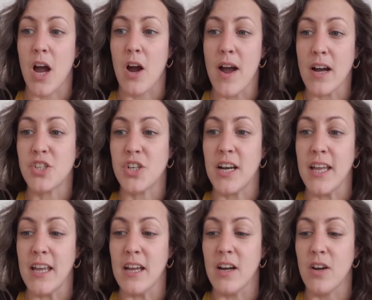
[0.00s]
are
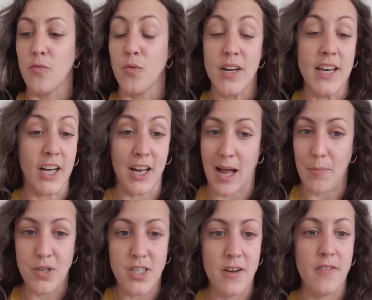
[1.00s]
actually really
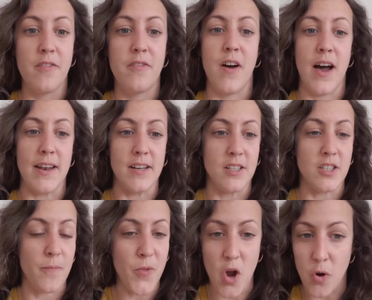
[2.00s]
collaborative and
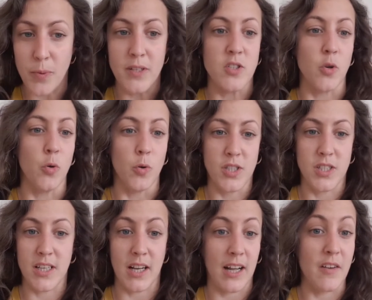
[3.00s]
open
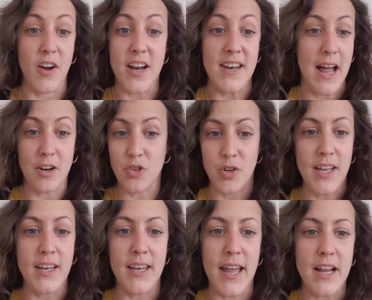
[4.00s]
source, kind of very
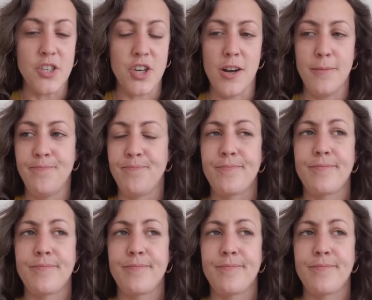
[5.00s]
naturally in nature.